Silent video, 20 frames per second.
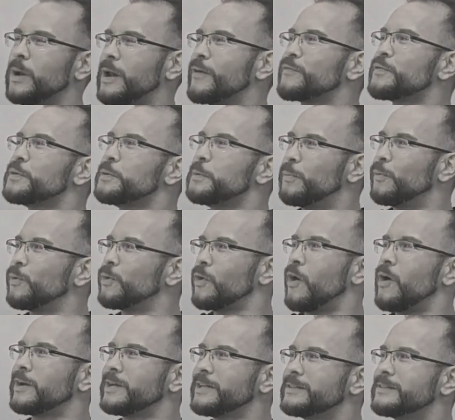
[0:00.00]
Whatever you put
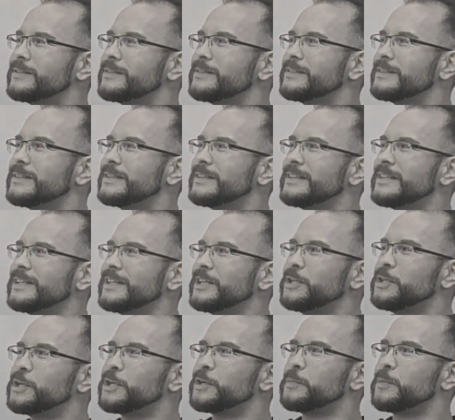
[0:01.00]
on it,
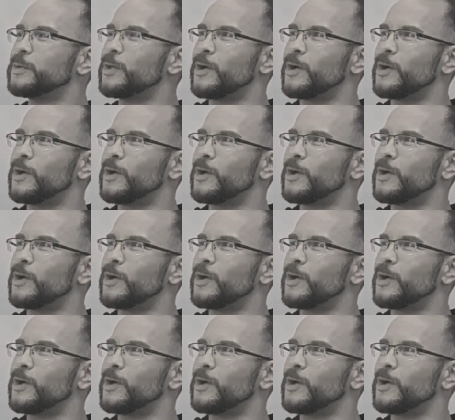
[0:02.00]
you could be